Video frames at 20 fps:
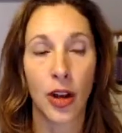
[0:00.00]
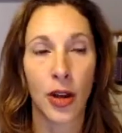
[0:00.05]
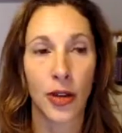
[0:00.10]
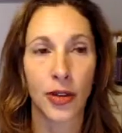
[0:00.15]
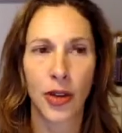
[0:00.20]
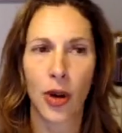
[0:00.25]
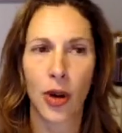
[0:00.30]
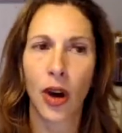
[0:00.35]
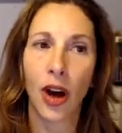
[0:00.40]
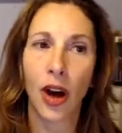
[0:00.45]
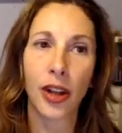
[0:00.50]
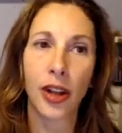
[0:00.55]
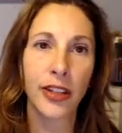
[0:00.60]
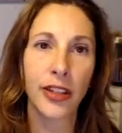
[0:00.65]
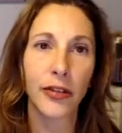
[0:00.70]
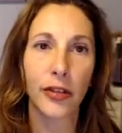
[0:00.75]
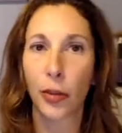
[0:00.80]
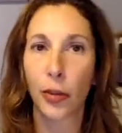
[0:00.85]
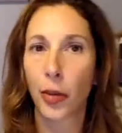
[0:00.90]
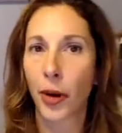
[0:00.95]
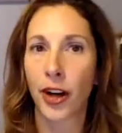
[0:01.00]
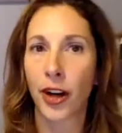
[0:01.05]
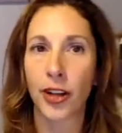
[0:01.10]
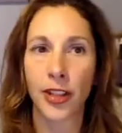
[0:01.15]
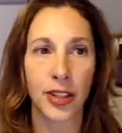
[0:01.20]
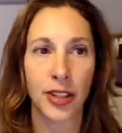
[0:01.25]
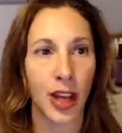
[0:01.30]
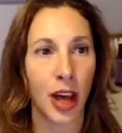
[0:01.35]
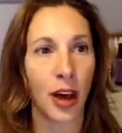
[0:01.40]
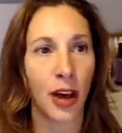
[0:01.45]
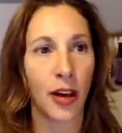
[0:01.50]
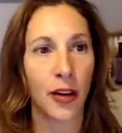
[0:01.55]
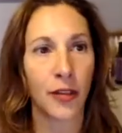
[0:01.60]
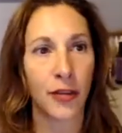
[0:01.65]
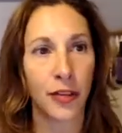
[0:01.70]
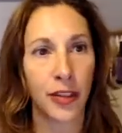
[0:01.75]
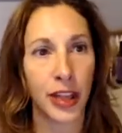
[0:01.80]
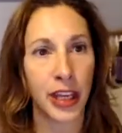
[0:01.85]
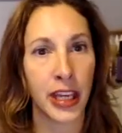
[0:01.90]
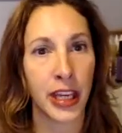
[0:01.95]
So all different parts
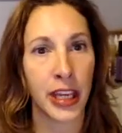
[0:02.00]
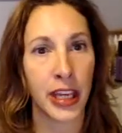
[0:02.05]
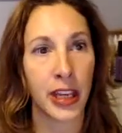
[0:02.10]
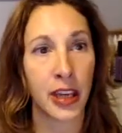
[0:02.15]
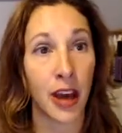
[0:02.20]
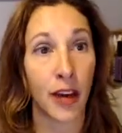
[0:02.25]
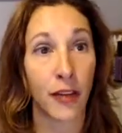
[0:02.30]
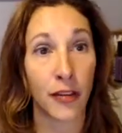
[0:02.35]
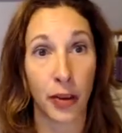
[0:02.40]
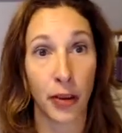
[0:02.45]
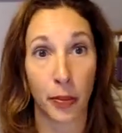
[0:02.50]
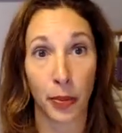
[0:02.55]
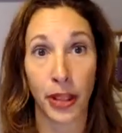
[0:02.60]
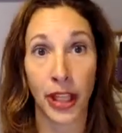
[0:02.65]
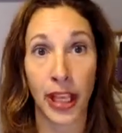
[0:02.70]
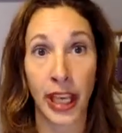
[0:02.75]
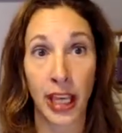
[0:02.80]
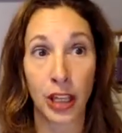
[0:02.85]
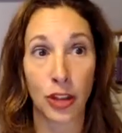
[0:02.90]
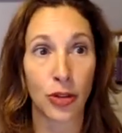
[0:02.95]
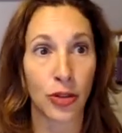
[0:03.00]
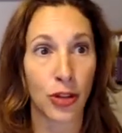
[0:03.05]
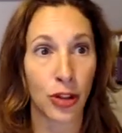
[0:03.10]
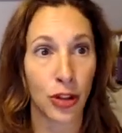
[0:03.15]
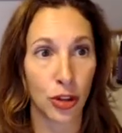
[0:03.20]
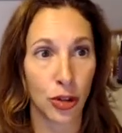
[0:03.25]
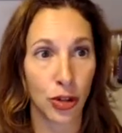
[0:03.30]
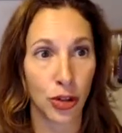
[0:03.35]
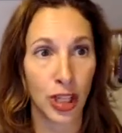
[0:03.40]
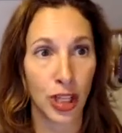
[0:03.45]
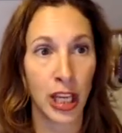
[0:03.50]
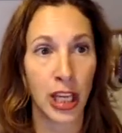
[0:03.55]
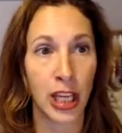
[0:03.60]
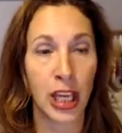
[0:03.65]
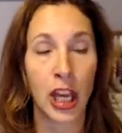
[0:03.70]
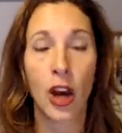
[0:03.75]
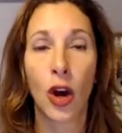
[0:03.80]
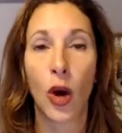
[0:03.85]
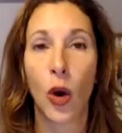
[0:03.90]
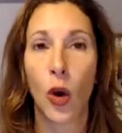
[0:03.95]
of the plant or the
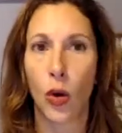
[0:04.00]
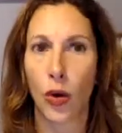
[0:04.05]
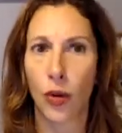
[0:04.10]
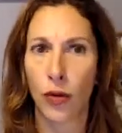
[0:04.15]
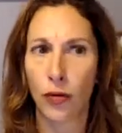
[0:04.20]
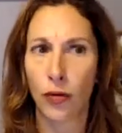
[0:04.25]
tree or